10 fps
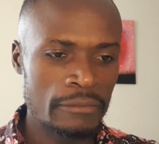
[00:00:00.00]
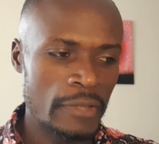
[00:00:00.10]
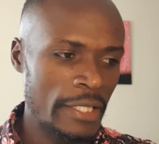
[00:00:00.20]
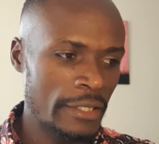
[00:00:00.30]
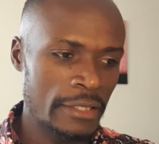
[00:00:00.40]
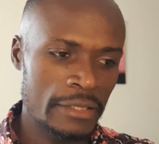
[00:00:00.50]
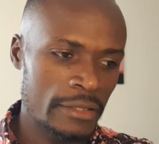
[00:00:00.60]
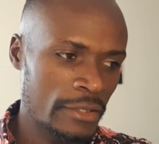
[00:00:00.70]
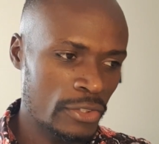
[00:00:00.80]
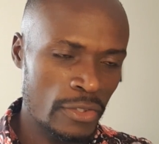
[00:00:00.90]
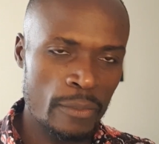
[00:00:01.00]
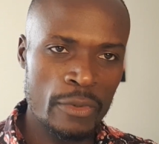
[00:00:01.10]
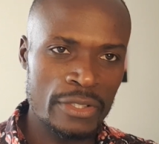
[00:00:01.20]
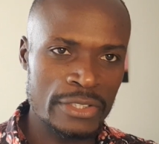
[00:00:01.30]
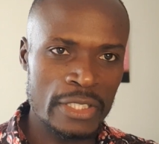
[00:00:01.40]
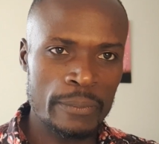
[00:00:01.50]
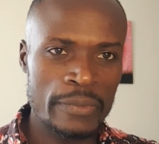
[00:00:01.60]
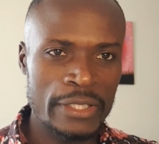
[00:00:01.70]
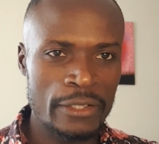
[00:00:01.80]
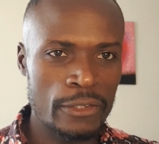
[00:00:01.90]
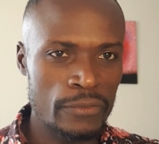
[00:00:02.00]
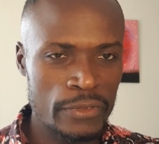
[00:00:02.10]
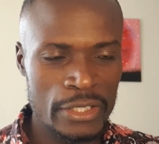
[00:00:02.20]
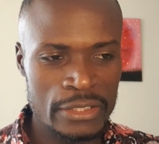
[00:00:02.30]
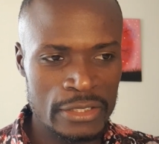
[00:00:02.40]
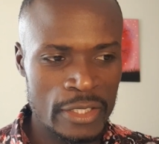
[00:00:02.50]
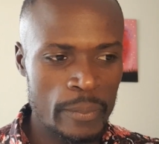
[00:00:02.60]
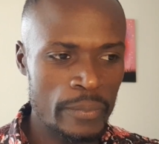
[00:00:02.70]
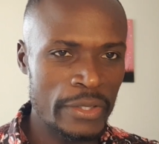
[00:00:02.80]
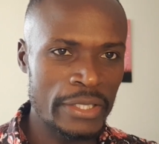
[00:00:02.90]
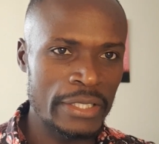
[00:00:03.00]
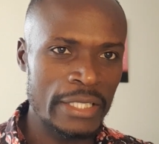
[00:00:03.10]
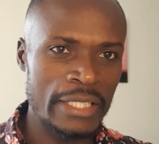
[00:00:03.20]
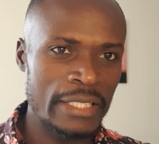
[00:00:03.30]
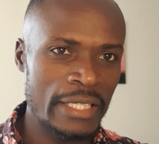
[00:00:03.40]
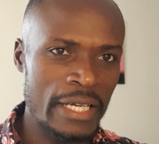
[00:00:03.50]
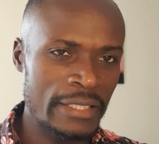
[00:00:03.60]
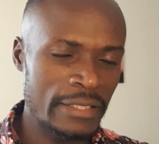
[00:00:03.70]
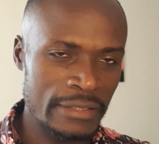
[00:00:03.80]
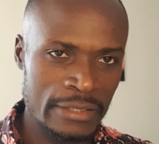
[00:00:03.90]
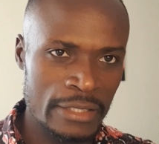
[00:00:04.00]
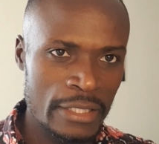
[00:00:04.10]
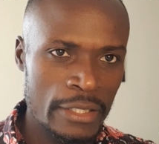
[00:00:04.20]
like snowball sampling, convenience sampling, and others